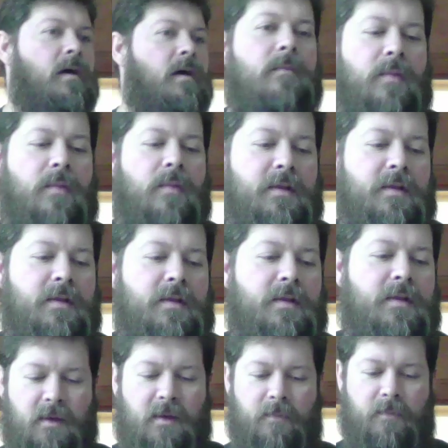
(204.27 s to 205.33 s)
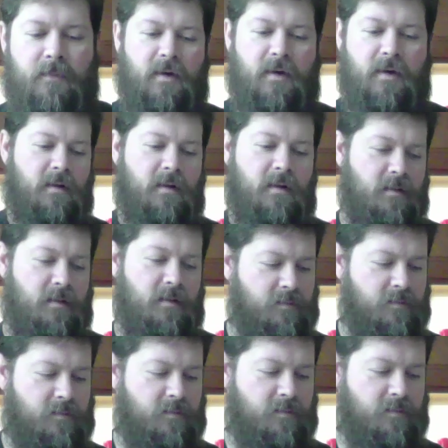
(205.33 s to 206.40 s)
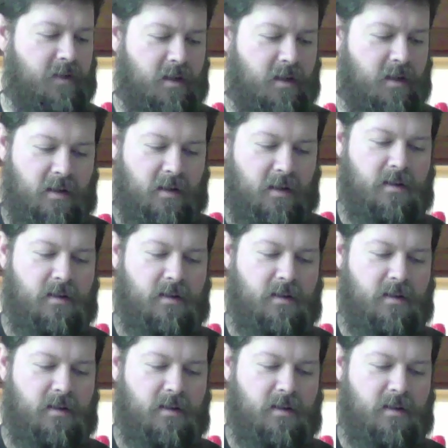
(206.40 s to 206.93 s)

pretty simple. We've got